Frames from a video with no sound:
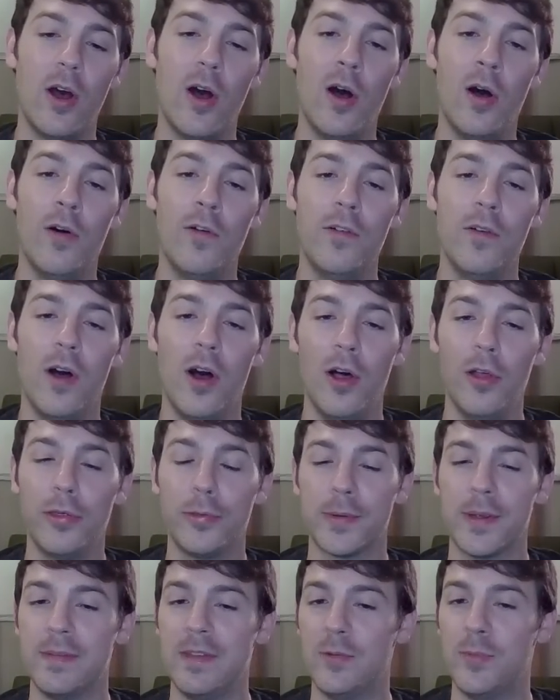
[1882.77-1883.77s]
All
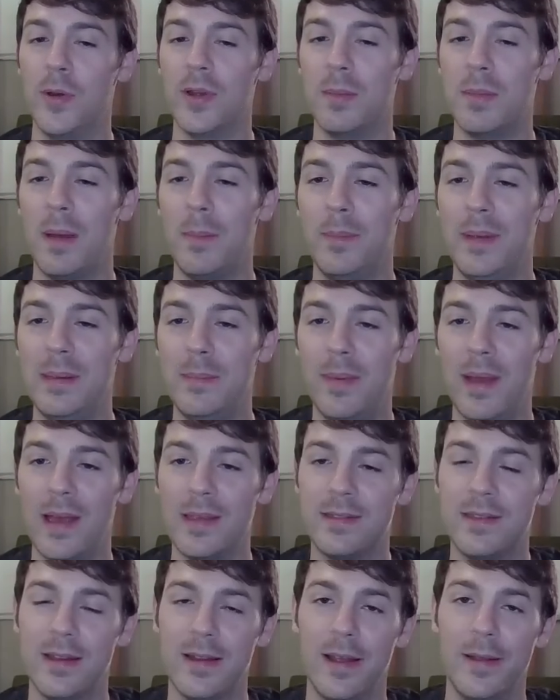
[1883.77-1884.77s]
3 of these Pokemon beat
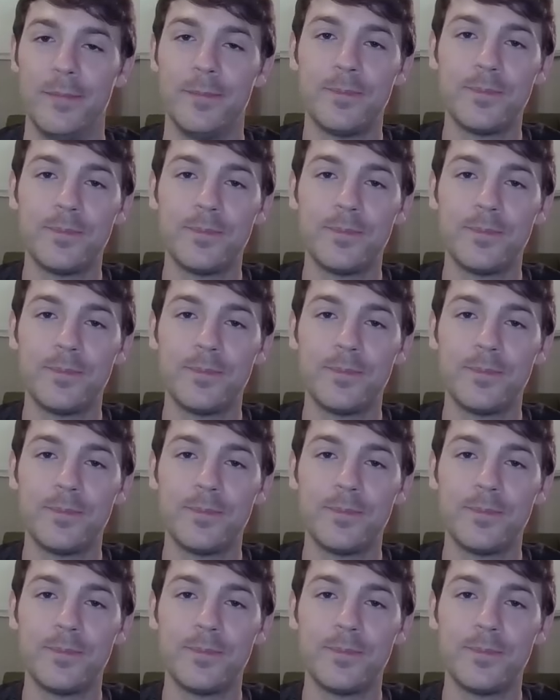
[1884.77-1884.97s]
Bastiodon.